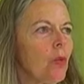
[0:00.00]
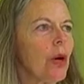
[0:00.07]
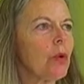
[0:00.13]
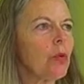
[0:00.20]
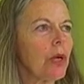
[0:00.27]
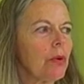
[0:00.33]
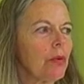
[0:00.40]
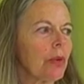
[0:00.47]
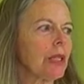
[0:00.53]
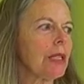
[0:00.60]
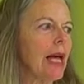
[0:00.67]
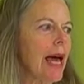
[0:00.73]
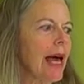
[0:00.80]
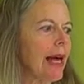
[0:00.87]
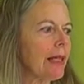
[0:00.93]
When we
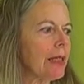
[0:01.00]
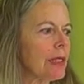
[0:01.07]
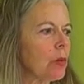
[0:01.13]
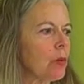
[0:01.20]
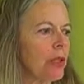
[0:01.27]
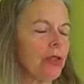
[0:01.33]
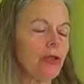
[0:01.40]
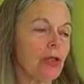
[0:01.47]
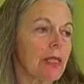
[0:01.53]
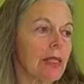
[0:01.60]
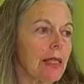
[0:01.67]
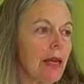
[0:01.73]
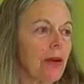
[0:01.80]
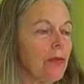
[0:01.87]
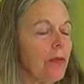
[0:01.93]
relax, we
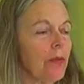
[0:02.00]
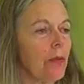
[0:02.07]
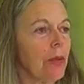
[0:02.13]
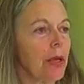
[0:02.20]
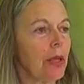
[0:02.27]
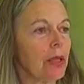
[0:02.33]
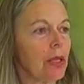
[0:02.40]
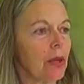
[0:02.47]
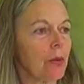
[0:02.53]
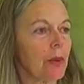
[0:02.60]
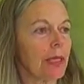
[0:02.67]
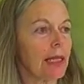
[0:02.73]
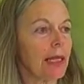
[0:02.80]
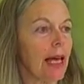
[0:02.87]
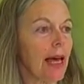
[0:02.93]
just get familiar
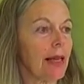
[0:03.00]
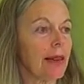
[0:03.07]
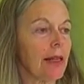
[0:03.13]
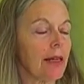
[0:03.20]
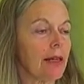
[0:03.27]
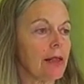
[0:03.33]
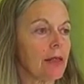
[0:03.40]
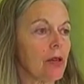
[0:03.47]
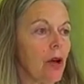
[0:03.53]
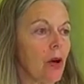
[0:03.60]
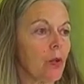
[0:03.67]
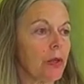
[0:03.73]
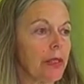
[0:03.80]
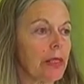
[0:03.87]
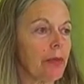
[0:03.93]
with that has
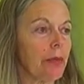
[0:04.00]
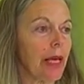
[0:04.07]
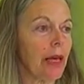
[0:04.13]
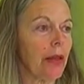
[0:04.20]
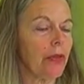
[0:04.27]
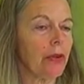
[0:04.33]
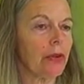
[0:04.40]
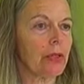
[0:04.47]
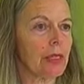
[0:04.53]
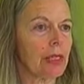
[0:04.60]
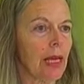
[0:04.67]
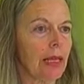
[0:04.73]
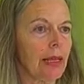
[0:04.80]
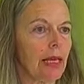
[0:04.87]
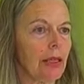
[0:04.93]
always been. There's
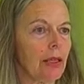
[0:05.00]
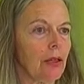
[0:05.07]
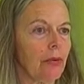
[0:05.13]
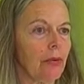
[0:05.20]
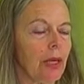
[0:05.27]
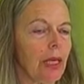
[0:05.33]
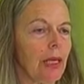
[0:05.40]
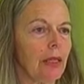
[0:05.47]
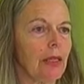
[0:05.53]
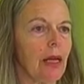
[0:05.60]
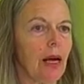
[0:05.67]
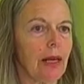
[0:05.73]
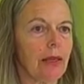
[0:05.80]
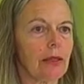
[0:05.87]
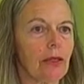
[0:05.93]
nothing to
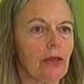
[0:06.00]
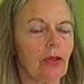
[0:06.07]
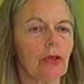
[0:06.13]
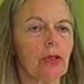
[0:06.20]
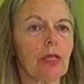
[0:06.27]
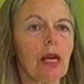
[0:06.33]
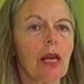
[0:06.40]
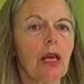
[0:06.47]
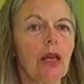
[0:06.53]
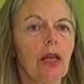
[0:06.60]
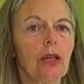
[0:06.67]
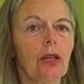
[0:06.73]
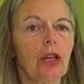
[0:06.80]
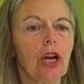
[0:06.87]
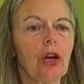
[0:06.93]
realize. There's
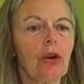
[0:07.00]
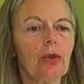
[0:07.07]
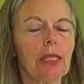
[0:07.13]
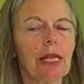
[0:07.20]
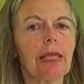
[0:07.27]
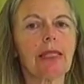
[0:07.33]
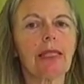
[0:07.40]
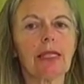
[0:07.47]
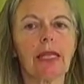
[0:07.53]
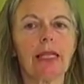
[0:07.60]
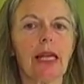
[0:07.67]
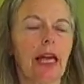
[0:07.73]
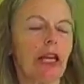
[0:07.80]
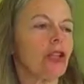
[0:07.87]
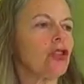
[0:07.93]
no
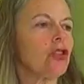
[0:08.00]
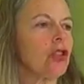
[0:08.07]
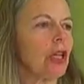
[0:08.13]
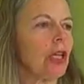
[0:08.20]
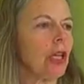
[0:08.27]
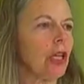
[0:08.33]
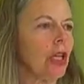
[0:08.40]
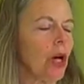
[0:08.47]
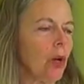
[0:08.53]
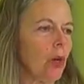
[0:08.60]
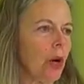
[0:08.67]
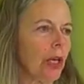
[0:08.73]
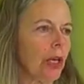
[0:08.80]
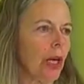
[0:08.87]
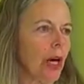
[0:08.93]
destination and no
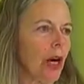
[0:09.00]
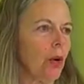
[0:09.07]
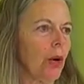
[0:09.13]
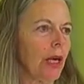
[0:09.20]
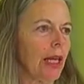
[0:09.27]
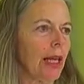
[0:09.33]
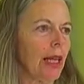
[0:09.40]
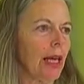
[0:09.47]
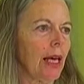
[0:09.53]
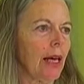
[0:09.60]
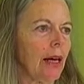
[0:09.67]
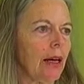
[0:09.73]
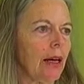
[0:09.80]
one going